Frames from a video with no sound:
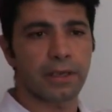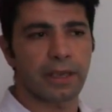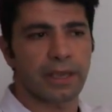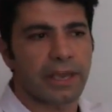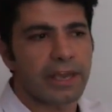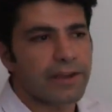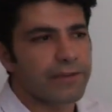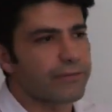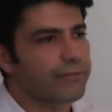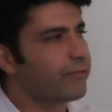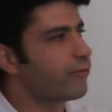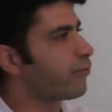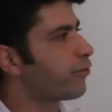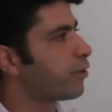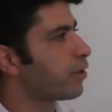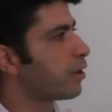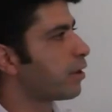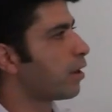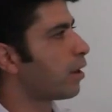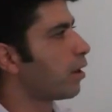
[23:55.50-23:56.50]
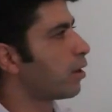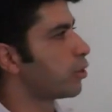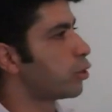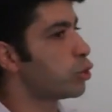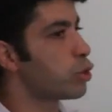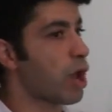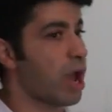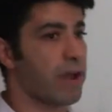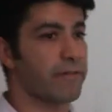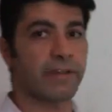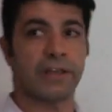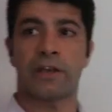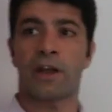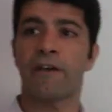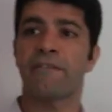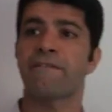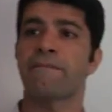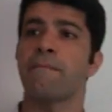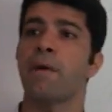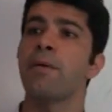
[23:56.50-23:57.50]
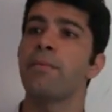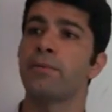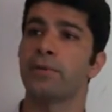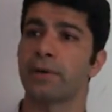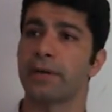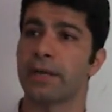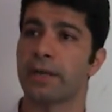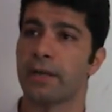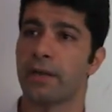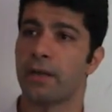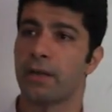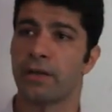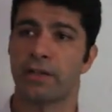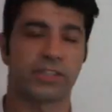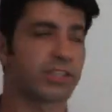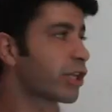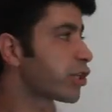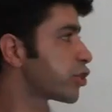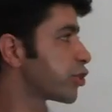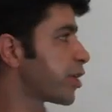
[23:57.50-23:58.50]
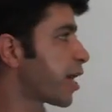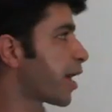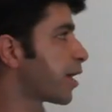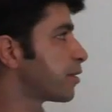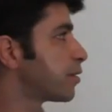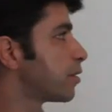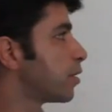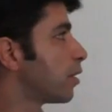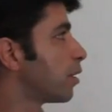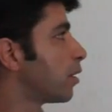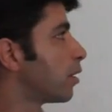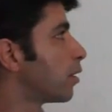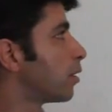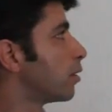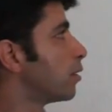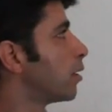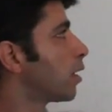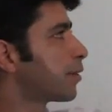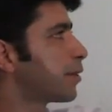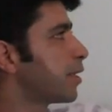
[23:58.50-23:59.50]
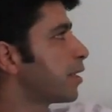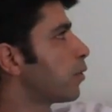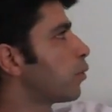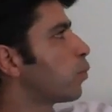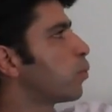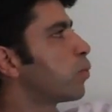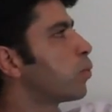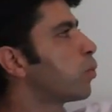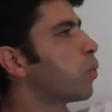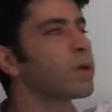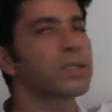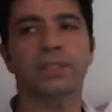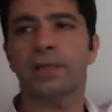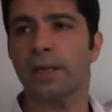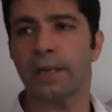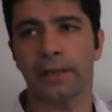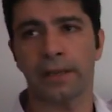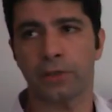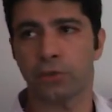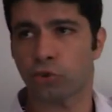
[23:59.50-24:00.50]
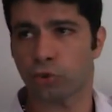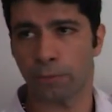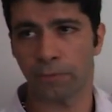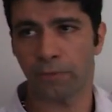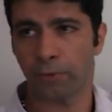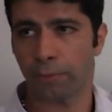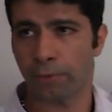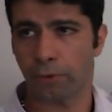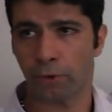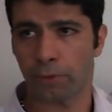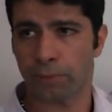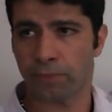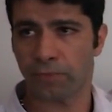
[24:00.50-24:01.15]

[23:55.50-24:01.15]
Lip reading: if you have enough memory such that nothing was going to get trimmed from